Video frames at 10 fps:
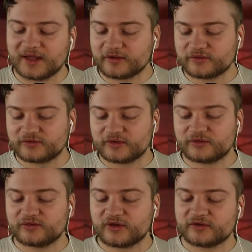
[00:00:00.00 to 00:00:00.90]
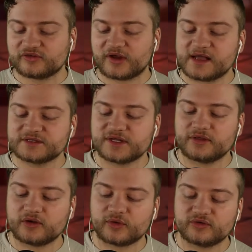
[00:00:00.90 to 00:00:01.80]
text such as
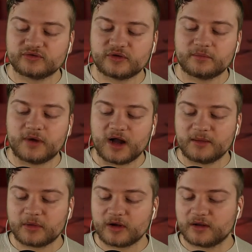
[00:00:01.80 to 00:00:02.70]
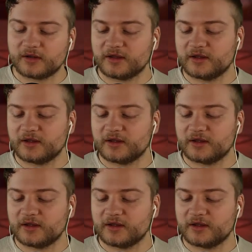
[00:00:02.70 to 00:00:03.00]
the Christian Bible,